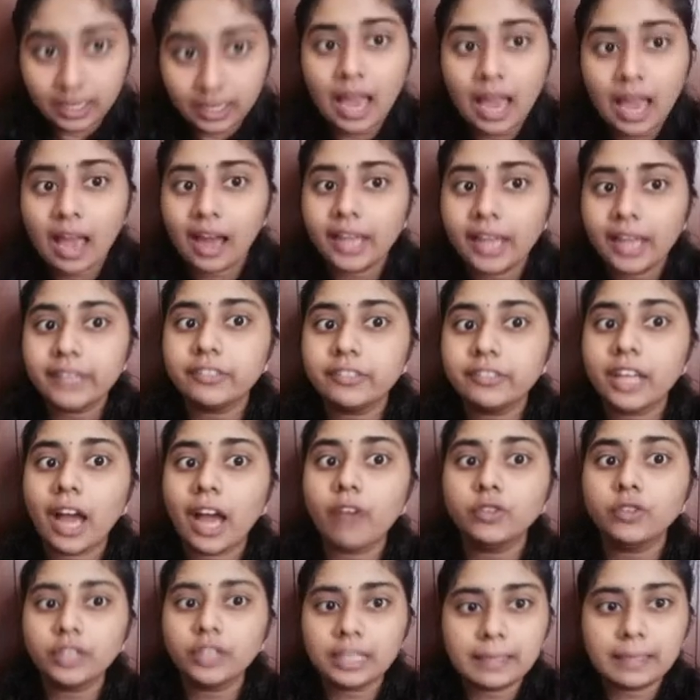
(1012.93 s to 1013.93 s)
and we have to
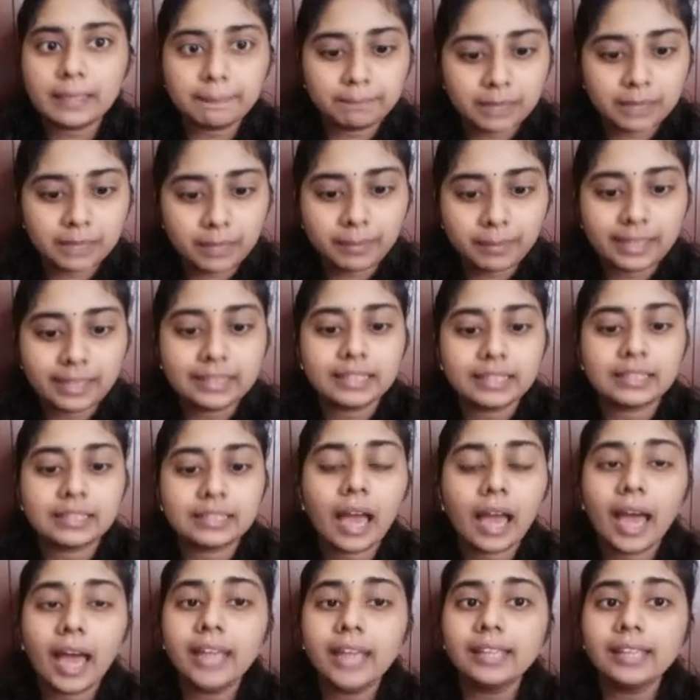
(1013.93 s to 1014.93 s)
implement it,
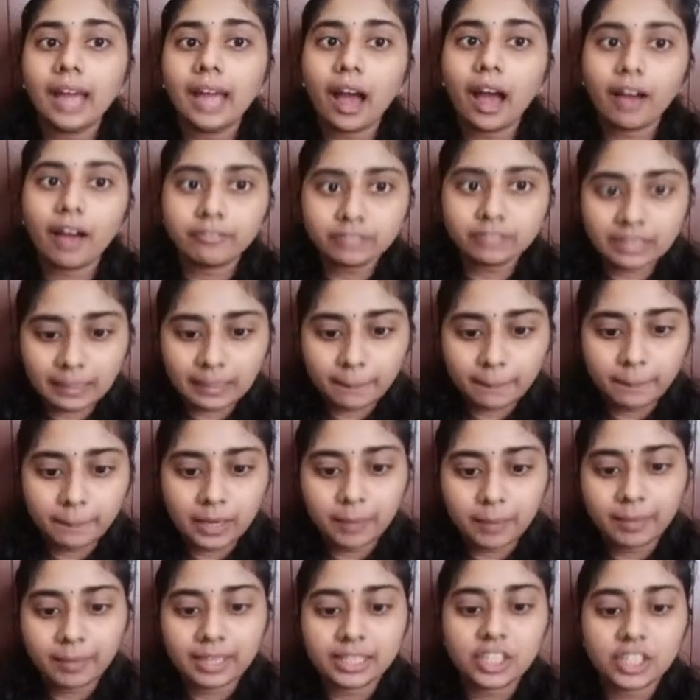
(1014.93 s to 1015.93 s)
and after
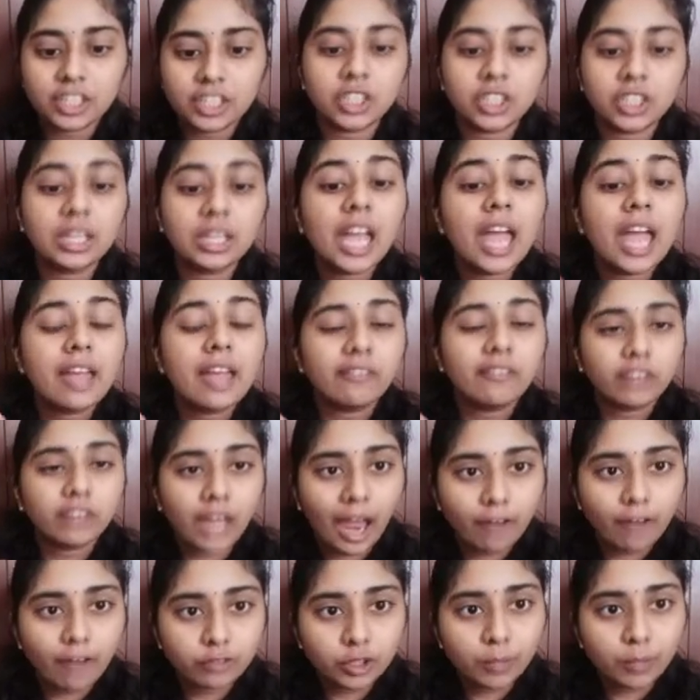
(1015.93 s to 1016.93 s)
implementation we
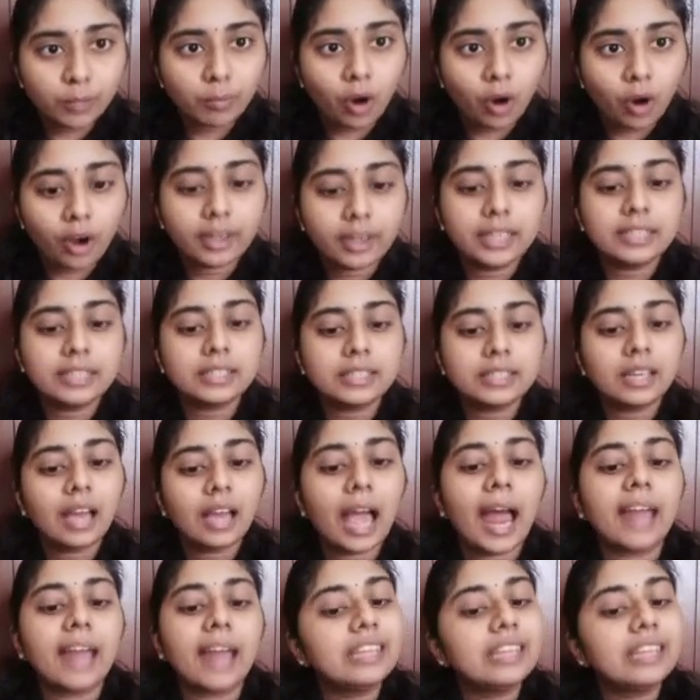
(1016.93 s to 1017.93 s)
have to monitor
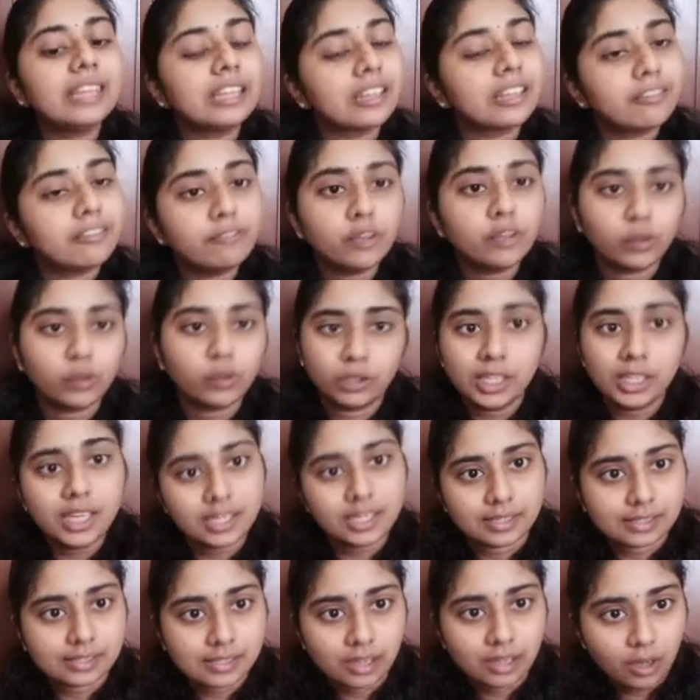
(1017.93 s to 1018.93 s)
and review the risk.
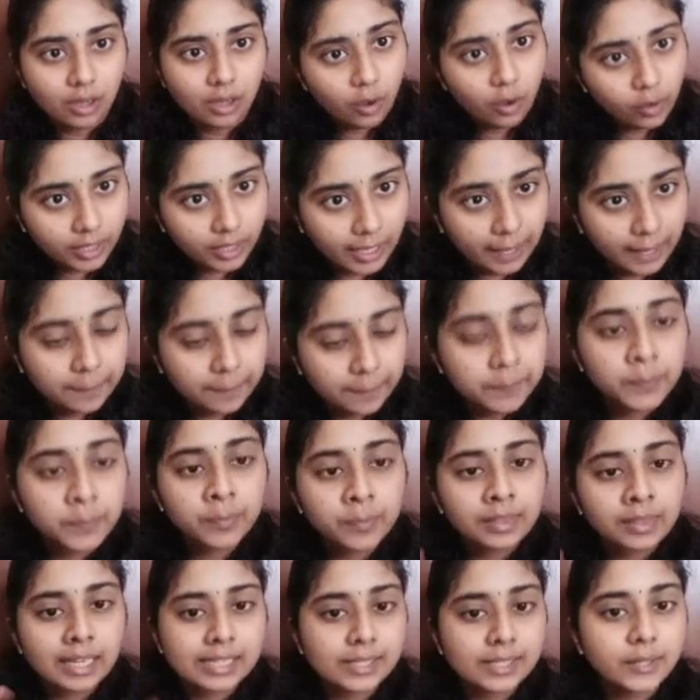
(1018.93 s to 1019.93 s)
Okay,
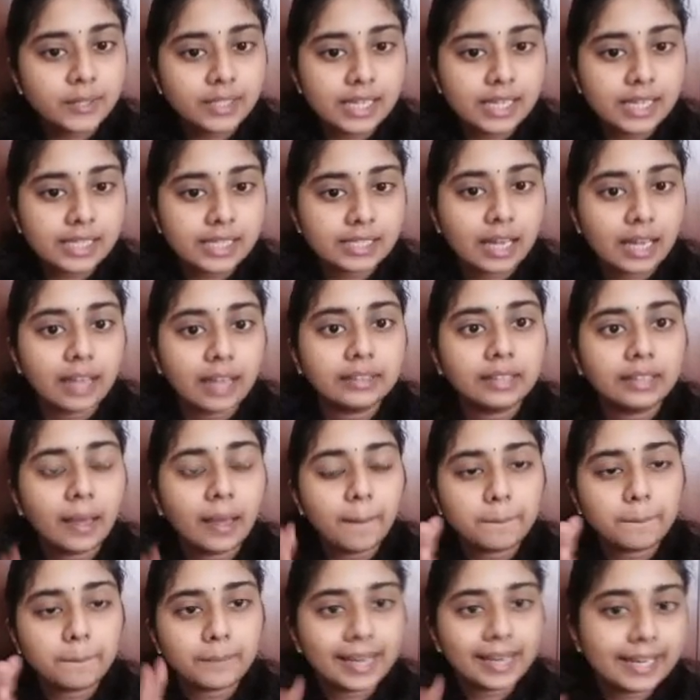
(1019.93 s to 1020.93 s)
so these are the
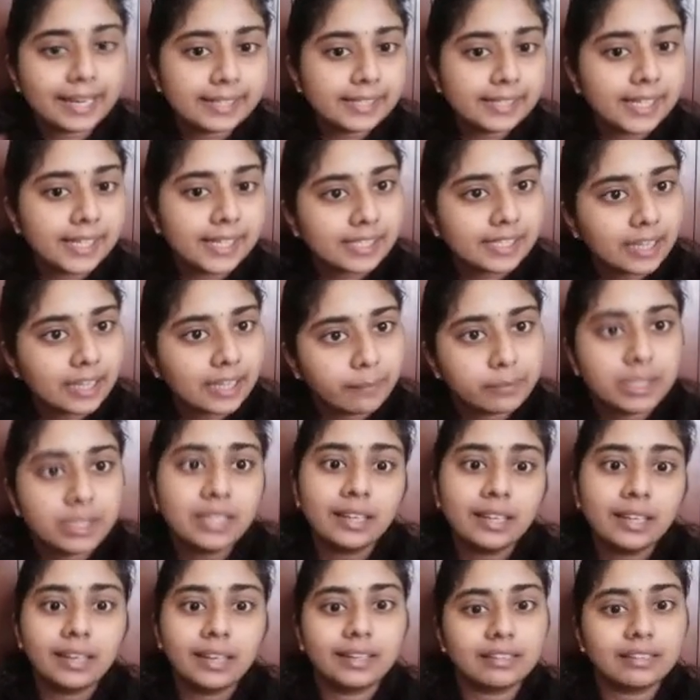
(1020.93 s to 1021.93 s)
major steps in
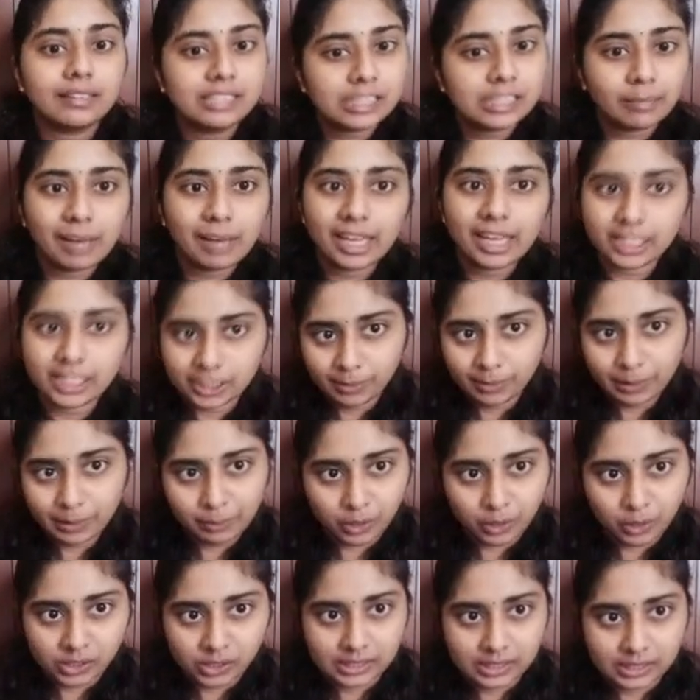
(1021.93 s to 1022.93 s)
risk management
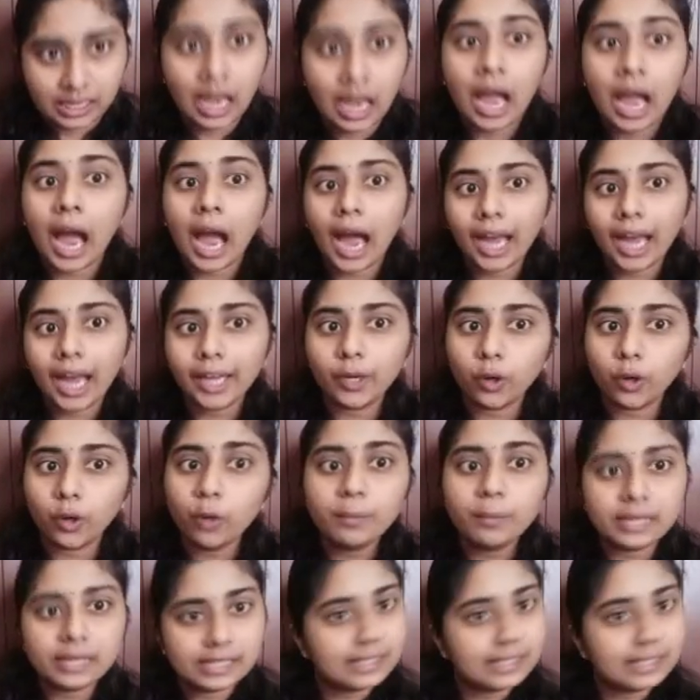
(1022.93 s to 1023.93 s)
process. I hope
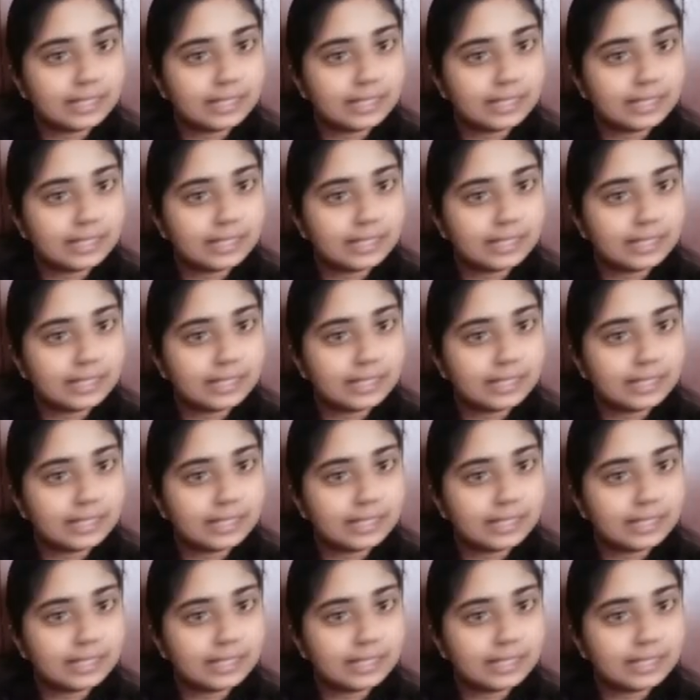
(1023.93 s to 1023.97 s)
it's